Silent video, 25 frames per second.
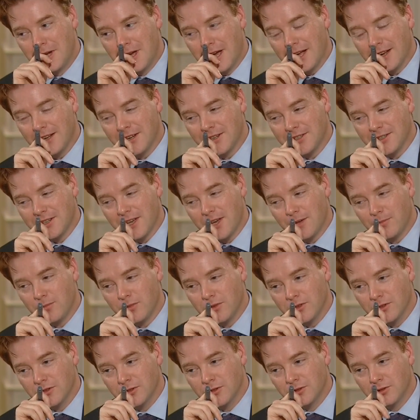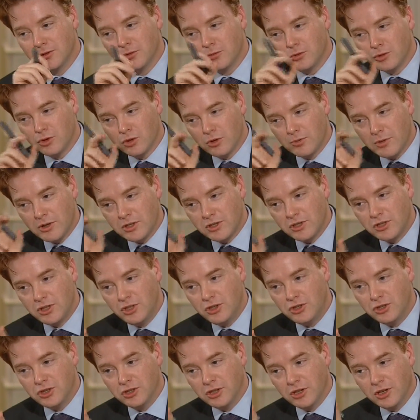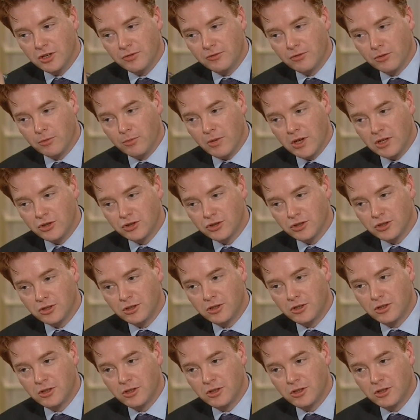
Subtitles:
and it has happened, talk about teaching and information,